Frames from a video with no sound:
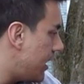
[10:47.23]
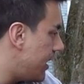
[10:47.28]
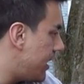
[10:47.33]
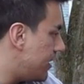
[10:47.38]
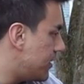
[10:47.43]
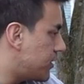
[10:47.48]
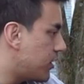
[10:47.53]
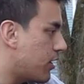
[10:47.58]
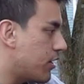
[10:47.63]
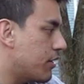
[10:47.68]

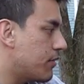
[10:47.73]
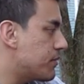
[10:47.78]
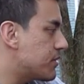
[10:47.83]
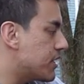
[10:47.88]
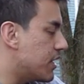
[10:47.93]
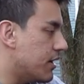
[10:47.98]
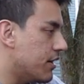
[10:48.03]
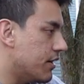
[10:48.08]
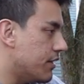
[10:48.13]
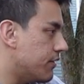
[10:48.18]
In
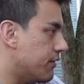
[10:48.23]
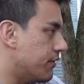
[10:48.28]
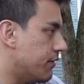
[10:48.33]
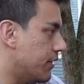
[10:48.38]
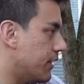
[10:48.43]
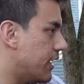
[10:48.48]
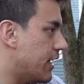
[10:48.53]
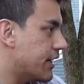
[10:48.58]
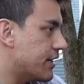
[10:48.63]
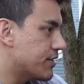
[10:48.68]
terms of
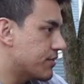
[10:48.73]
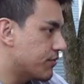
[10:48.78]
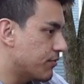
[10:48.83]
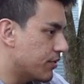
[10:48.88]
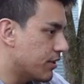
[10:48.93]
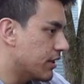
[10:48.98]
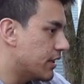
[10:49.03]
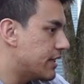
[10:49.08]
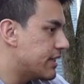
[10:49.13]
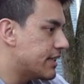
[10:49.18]
like just
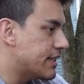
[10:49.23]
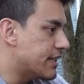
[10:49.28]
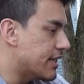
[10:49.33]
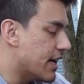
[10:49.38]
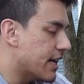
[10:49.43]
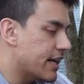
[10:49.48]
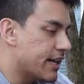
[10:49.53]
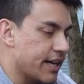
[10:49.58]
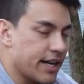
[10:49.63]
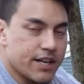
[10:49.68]
really
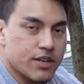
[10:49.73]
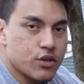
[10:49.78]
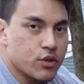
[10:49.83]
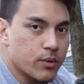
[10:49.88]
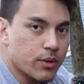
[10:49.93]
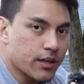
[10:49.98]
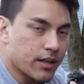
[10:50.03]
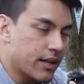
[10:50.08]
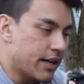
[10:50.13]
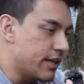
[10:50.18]
getting
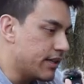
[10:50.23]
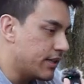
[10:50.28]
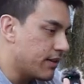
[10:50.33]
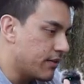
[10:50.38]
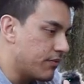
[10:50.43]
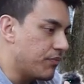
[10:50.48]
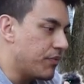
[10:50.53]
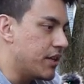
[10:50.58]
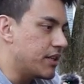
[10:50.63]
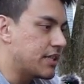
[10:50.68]
into it, like
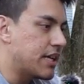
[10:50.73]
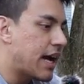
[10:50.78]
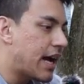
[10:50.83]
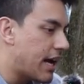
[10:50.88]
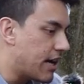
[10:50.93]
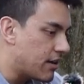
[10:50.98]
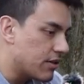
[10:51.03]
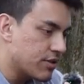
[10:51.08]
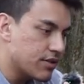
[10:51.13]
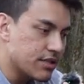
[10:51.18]
the
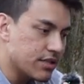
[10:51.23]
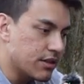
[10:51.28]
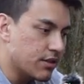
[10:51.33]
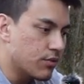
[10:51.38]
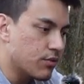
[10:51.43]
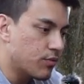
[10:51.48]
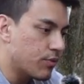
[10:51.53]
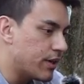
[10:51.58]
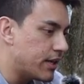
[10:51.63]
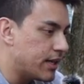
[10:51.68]
tires and
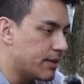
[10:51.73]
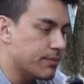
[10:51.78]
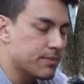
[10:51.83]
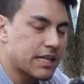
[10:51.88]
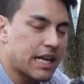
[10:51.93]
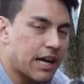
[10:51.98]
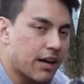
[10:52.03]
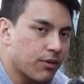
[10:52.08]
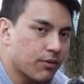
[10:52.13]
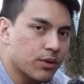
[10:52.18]
the rims,
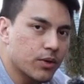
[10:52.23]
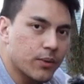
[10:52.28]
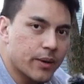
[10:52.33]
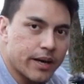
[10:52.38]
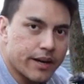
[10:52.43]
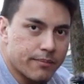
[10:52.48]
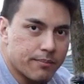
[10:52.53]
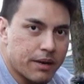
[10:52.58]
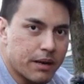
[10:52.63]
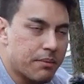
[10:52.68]
I'll go
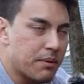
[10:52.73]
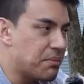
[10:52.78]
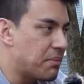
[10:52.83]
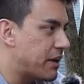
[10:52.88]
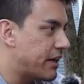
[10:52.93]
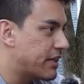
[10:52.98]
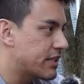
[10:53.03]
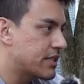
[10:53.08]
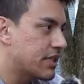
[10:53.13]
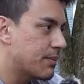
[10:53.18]
ahead and maybe
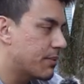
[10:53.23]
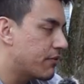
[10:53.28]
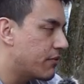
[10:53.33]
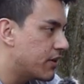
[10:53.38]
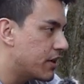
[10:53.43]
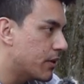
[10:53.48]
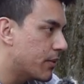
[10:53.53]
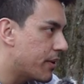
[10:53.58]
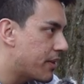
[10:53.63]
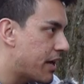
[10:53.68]
make a separate
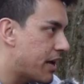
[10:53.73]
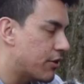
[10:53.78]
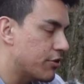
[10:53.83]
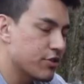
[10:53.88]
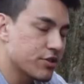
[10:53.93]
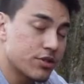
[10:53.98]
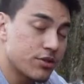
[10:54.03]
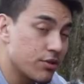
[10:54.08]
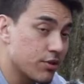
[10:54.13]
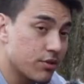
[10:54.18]
video on that, or
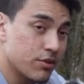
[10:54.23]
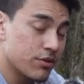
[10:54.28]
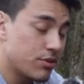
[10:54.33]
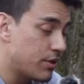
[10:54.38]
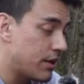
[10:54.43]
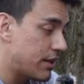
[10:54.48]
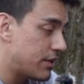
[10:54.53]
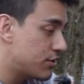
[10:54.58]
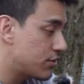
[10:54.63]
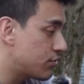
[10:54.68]
just do
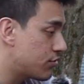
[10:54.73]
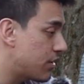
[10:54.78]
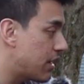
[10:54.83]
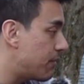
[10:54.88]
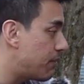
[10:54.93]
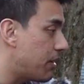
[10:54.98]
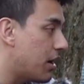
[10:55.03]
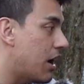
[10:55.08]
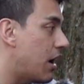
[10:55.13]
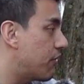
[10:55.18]
that straight
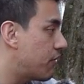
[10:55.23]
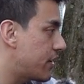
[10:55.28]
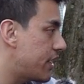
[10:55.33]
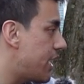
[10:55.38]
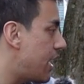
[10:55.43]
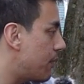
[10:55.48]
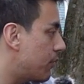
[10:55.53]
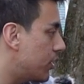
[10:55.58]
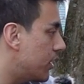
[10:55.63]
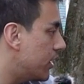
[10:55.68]
up off
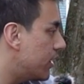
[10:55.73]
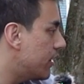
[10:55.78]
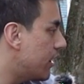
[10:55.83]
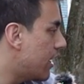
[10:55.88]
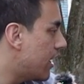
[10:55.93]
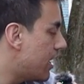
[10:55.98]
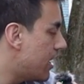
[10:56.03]
camera.